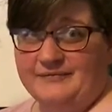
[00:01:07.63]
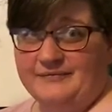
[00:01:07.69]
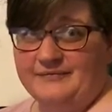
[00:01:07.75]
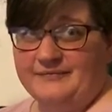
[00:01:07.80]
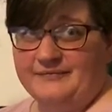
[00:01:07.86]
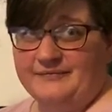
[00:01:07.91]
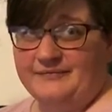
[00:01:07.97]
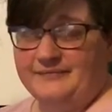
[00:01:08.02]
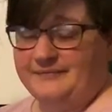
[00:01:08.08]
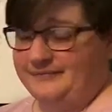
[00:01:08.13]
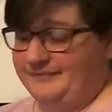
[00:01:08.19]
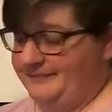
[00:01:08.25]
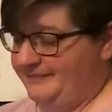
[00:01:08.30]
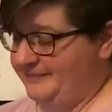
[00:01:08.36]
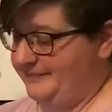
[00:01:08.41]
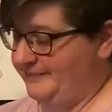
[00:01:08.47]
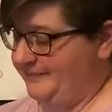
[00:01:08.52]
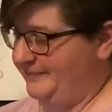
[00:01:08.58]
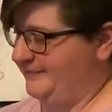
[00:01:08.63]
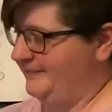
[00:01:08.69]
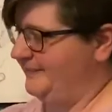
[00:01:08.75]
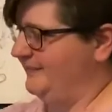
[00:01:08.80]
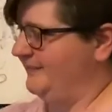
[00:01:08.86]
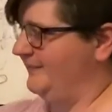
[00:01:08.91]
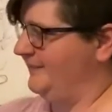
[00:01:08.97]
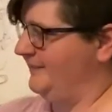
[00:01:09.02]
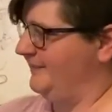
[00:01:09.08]

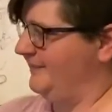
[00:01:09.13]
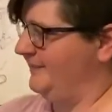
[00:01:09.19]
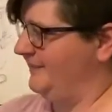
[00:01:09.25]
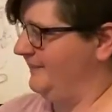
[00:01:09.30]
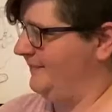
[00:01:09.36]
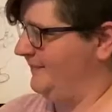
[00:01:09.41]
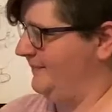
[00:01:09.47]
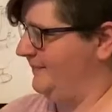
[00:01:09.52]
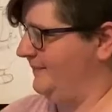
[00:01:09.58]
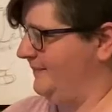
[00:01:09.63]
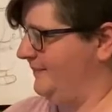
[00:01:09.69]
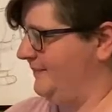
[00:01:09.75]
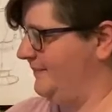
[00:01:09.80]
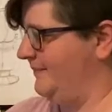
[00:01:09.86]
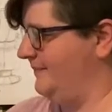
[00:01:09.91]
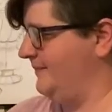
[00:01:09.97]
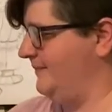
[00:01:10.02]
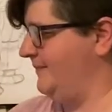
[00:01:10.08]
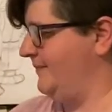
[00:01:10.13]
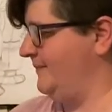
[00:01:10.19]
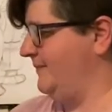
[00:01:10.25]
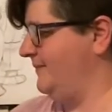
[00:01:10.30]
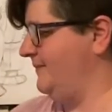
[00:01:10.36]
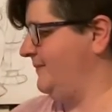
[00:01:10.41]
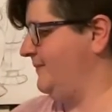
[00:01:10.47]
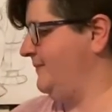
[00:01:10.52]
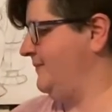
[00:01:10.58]

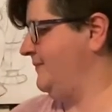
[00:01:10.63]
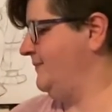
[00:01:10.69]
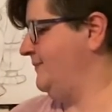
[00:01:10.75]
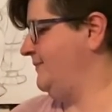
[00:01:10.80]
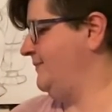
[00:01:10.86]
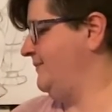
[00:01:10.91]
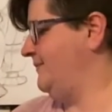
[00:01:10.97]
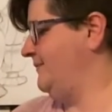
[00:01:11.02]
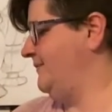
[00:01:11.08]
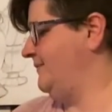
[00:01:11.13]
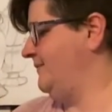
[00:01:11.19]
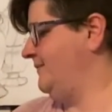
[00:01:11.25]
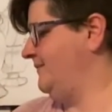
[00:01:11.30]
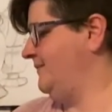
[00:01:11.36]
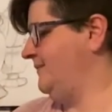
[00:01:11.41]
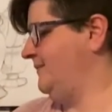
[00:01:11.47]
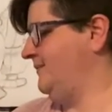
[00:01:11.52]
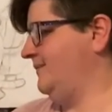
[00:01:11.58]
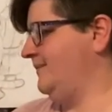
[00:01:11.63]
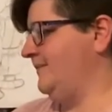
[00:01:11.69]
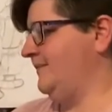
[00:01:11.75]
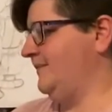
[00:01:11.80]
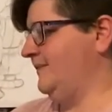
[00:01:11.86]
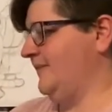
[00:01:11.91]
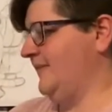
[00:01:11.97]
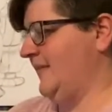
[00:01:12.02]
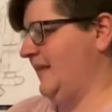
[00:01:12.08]

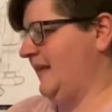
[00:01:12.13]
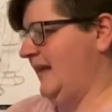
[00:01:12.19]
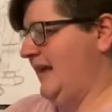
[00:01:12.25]
(silence)